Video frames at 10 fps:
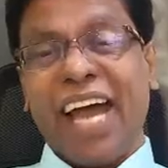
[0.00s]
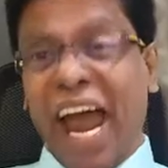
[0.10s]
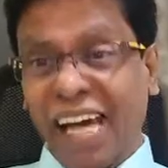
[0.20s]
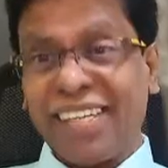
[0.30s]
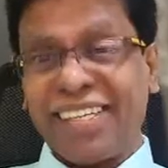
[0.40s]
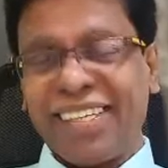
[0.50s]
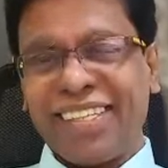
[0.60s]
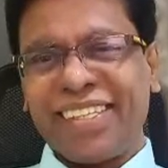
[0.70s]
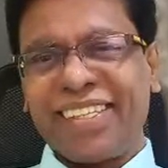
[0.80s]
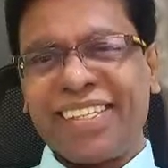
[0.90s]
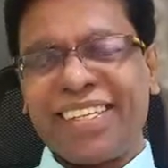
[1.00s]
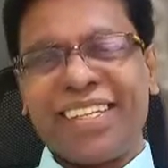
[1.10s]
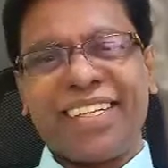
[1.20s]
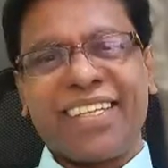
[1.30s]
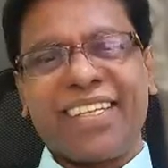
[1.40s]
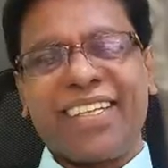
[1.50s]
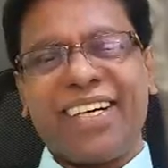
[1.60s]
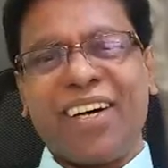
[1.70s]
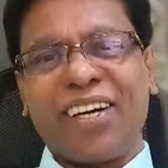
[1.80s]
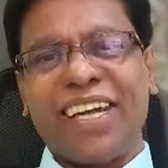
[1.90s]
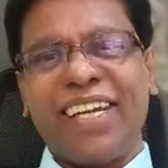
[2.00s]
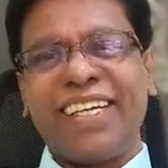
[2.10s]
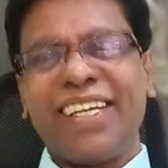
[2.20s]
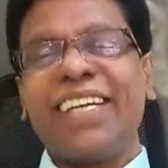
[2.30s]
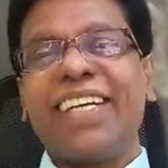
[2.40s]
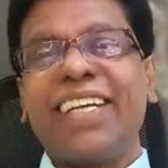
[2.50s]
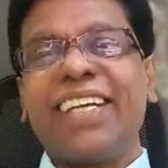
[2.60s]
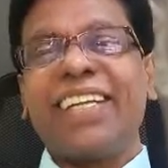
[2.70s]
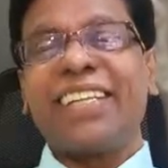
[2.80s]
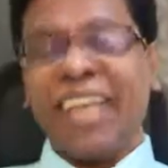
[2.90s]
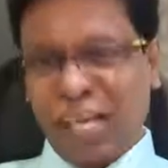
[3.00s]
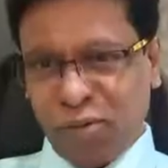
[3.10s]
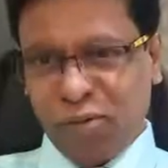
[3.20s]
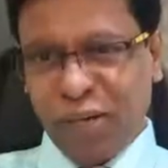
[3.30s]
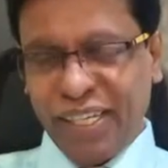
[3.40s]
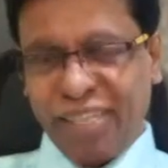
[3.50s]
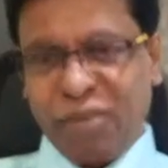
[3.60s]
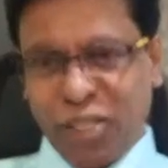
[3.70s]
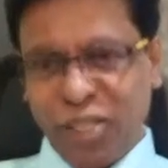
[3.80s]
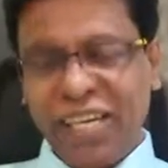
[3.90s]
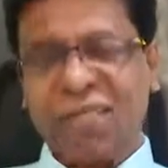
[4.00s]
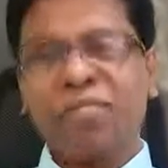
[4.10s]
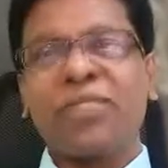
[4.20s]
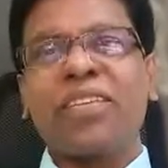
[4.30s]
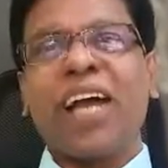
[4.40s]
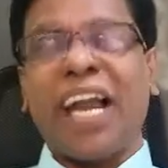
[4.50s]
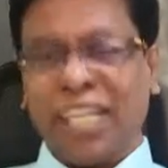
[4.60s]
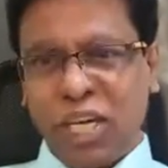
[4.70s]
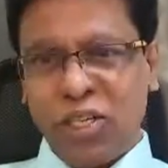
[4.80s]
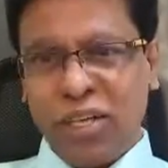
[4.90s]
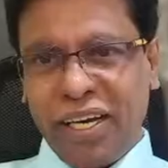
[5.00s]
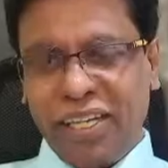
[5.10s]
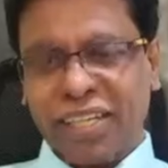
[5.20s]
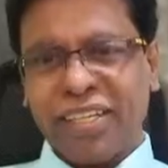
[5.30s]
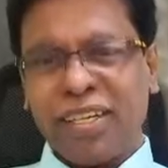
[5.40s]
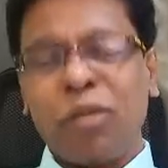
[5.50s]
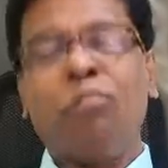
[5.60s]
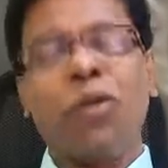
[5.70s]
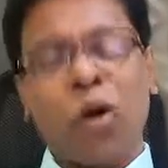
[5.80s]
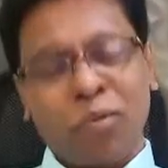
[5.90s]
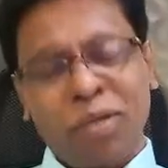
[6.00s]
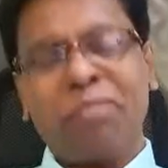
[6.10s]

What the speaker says: Haddon. Okay? Thank you for watching. I'll catch you later. May you all be